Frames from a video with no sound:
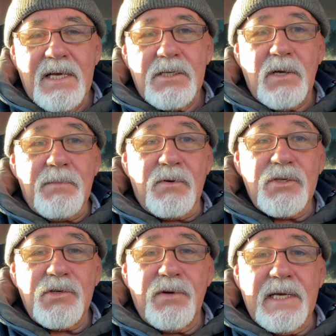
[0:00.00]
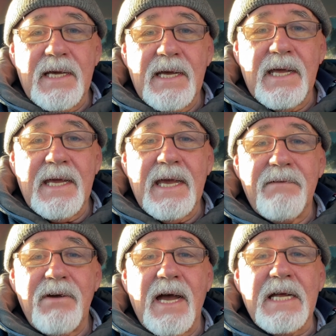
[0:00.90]
So I'm not sure he
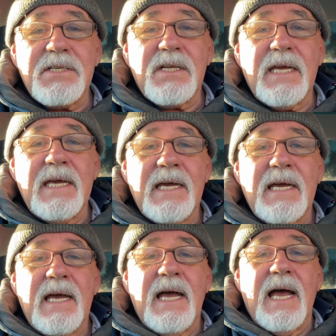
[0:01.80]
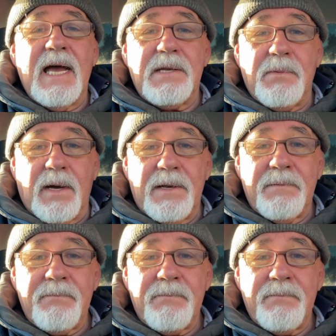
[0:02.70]
ever actually had one.